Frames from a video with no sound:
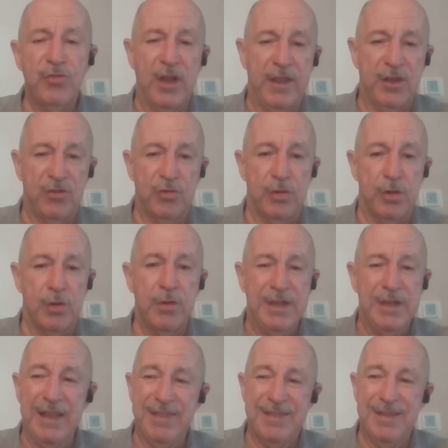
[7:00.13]
anything to you
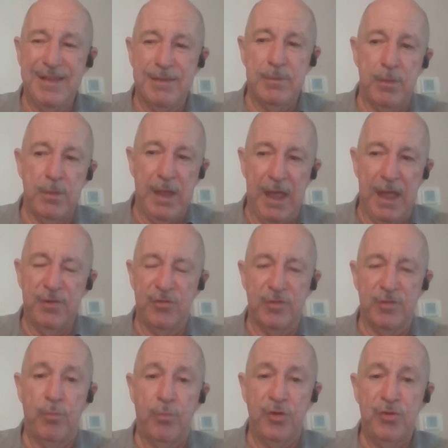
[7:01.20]
and yet evidence
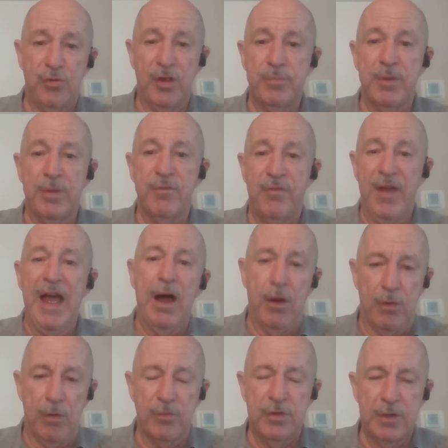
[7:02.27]
of moisture has been
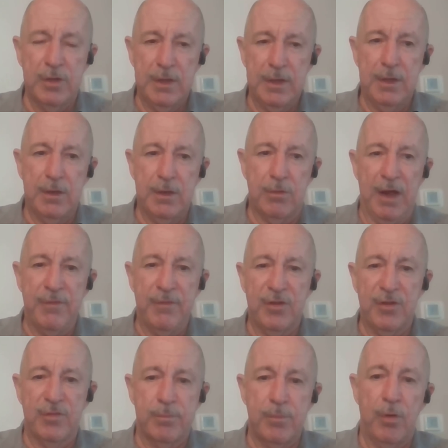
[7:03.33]
found or
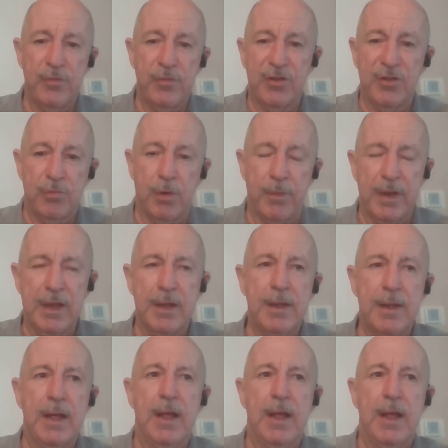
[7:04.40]
evidence of mold is growing,